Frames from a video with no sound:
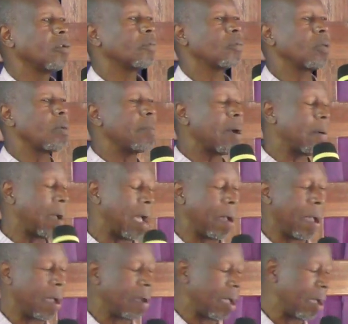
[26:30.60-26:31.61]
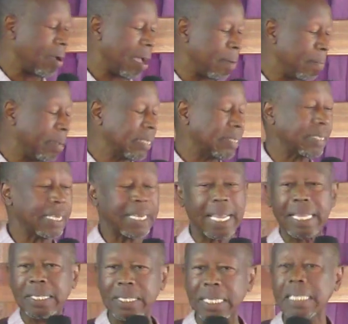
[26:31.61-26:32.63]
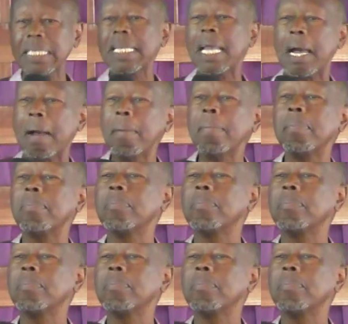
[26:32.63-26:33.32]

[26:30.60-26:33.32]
from a basic engineer